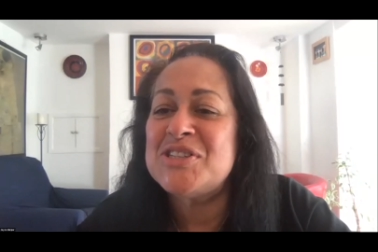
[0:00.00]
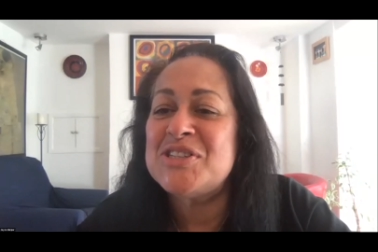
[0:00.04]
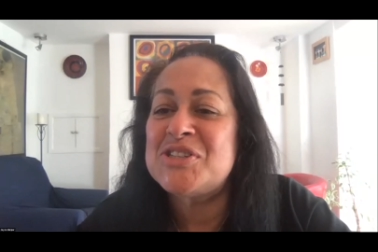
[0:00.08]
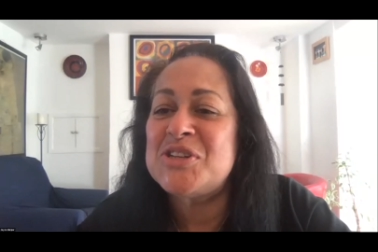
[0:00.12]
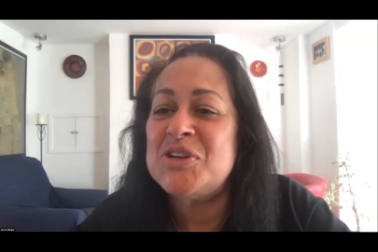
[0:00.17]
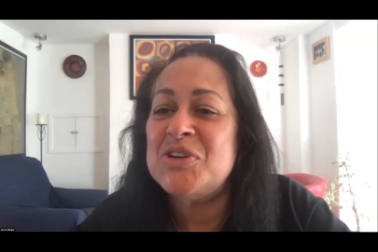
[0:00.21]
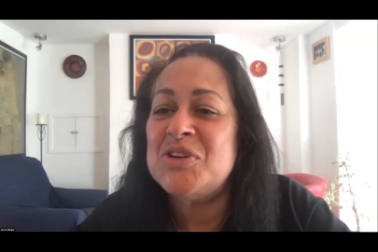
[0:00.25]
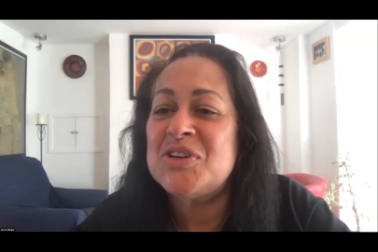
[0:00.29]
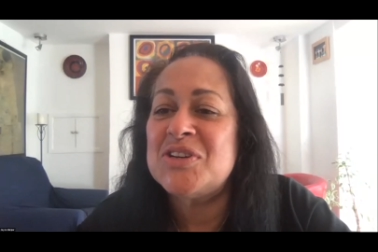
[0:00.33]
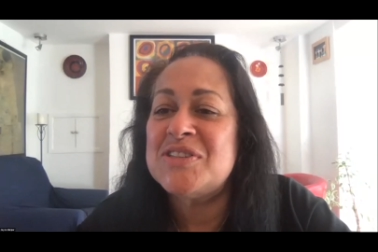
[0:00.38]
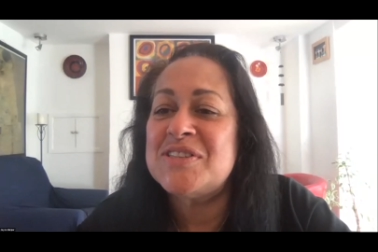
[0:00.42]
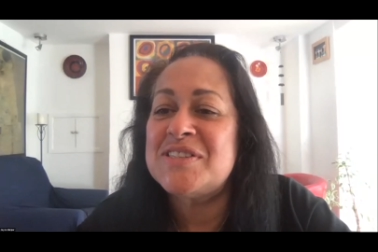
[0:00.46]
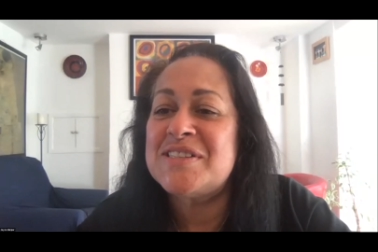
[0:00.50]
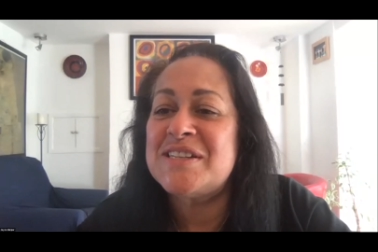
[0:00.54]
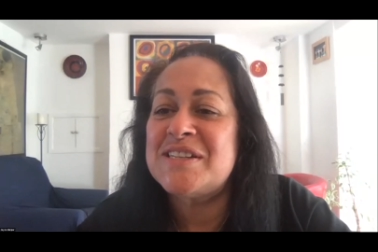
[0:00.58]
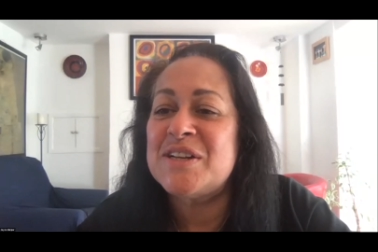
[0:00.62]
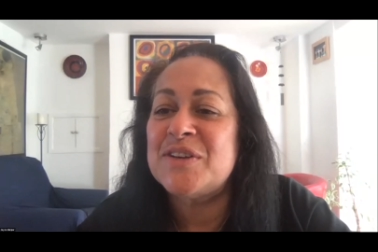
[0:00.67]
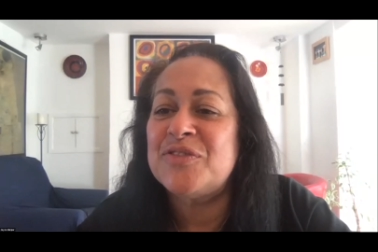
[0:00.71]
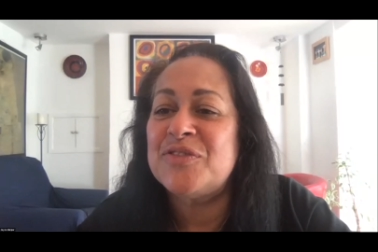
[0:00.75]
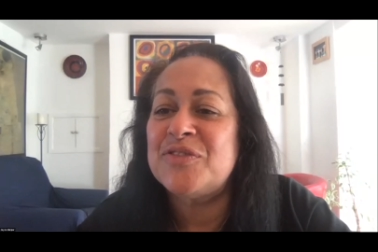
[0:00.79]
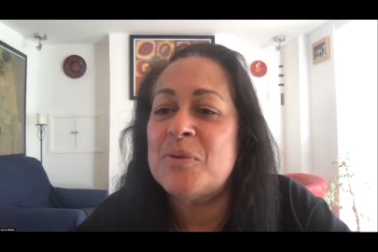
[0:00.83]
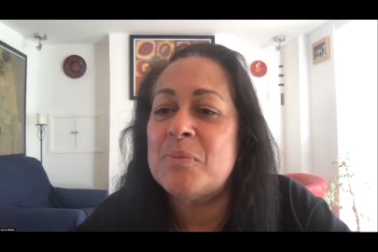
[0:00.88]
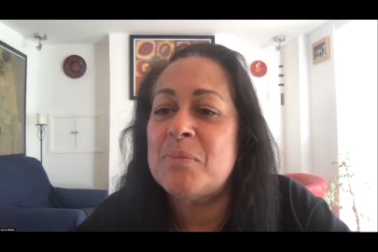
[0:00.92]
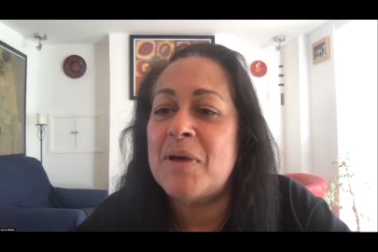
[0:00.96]
do you consider
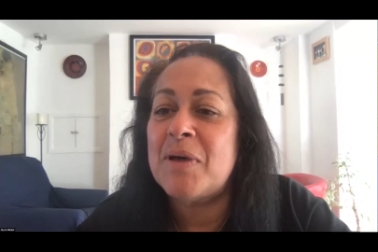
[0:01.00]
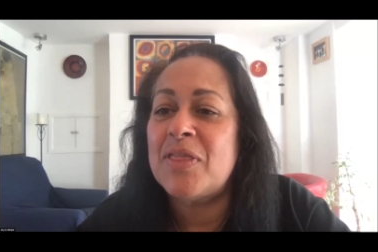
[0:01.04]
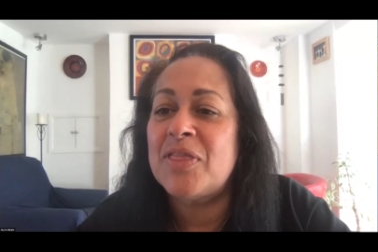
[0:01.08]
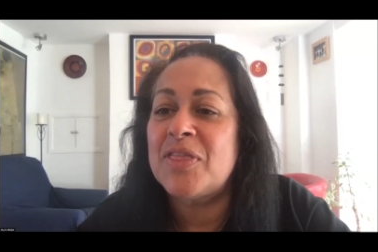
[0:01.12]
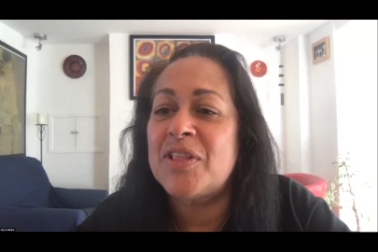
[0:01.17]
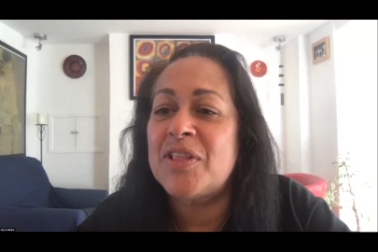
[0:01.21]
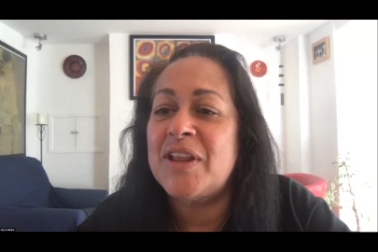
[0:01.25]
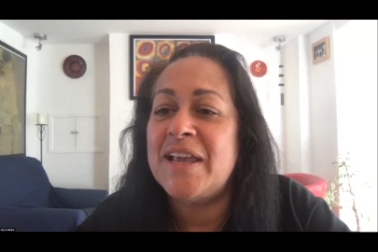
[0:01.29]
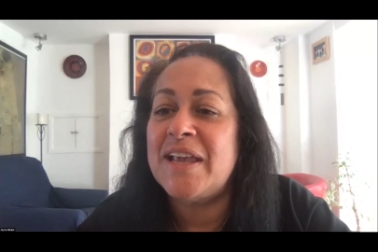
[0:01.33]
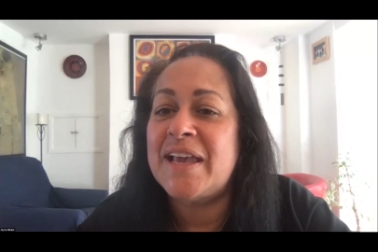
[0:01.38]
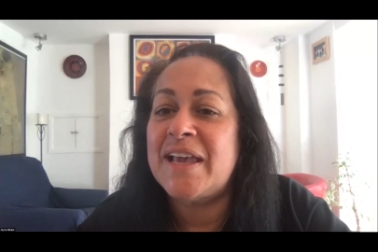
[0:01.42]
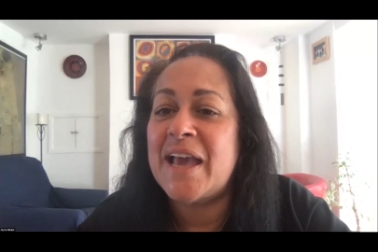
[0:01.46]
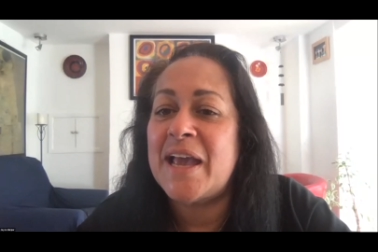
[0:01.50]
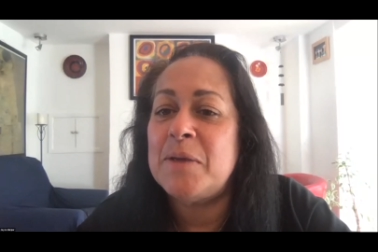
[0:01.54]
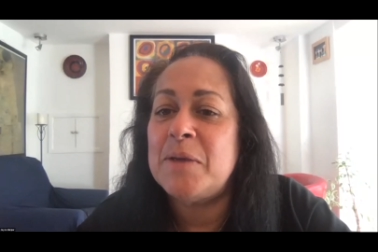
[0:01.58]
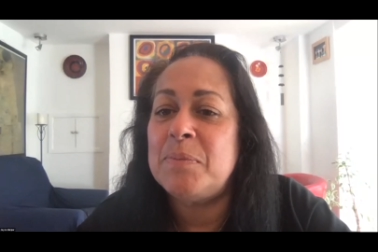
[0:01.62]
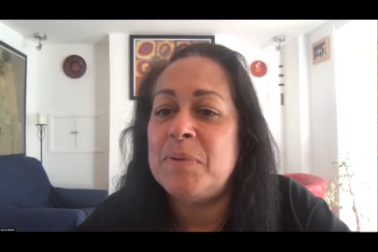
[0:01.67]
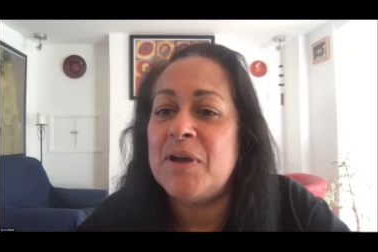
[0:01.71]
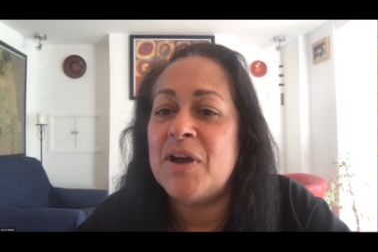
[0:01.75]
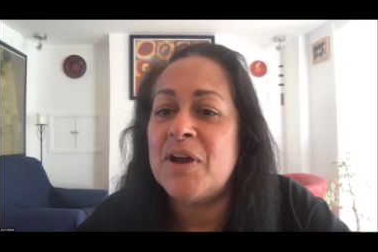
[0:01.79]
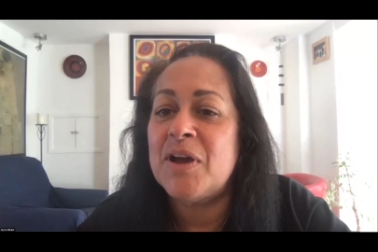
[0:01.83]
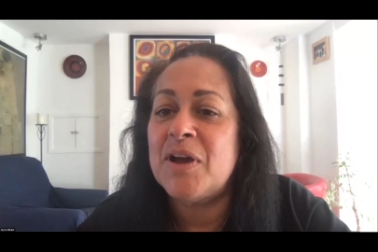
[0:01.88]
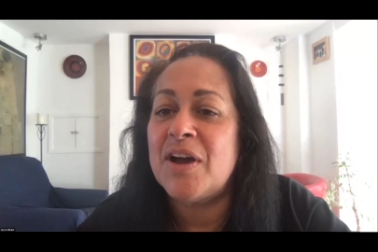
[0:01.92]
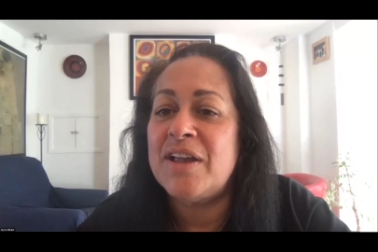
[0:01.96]
for monthly
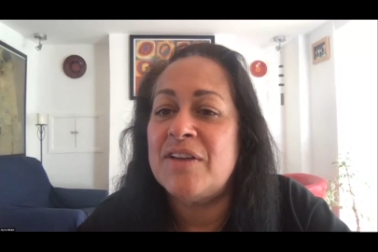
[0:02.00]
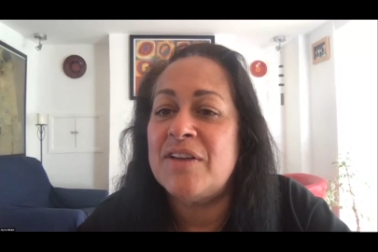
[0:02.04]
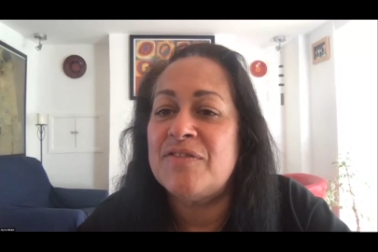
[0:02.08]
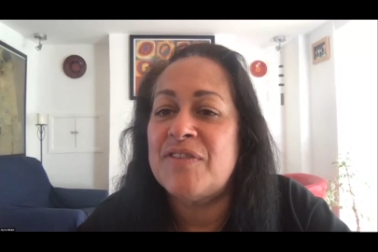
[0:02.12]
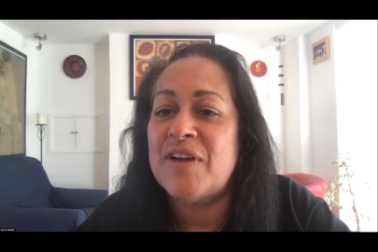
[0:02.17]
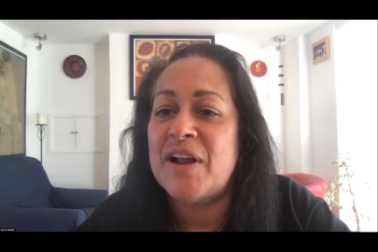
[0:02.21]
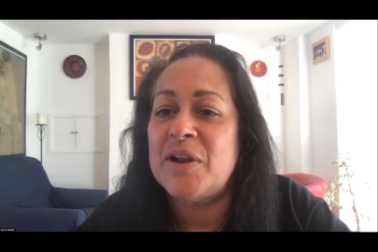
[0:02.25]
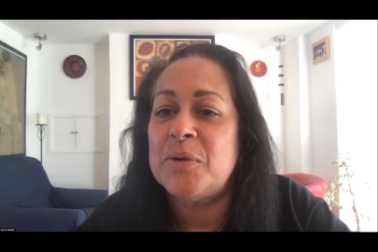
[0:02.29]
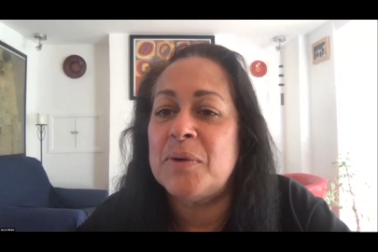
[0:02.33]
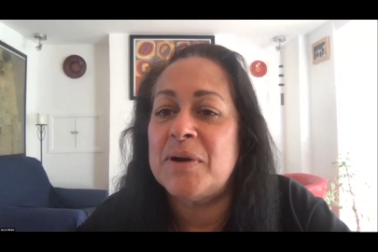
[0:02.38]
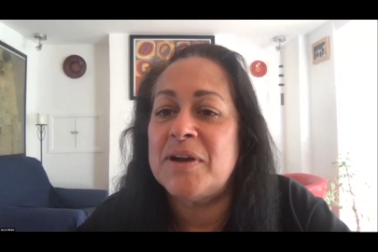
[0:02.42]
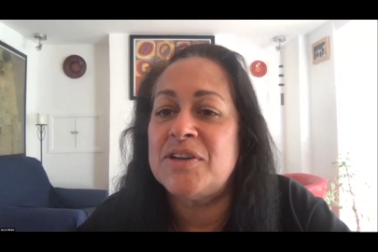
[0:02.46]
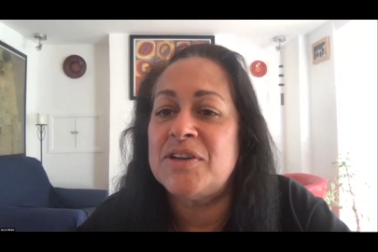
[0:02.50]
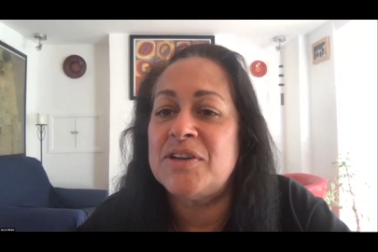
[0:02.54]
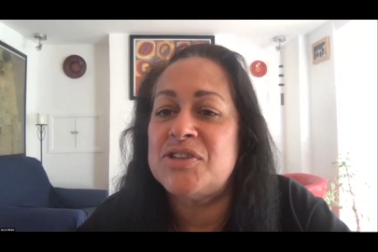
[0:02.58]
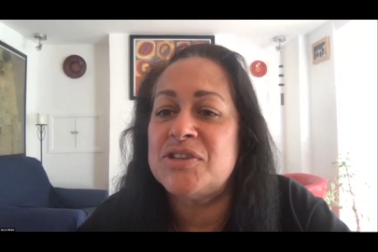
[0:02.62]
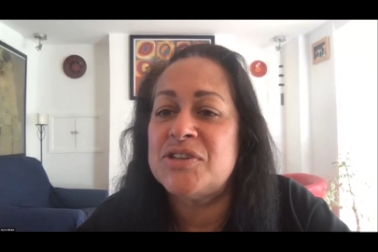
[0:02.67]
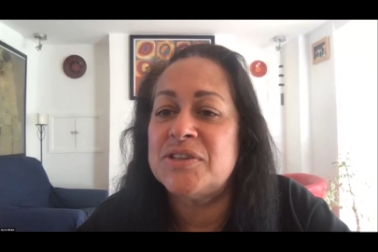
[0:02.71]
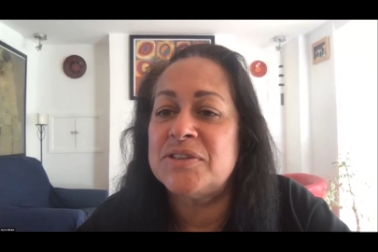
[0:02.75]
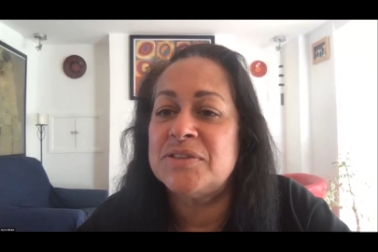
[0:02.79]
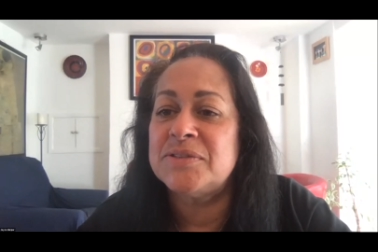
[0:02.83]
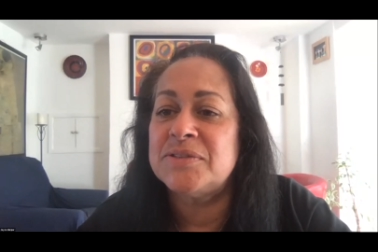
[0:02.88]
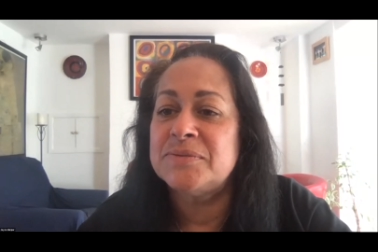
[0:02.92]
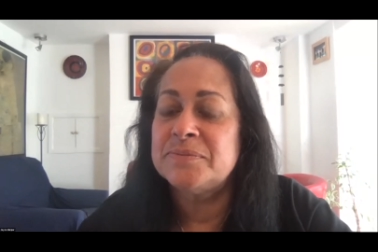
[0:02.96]
KPI
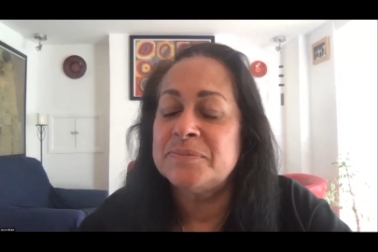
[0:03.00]
evaluation?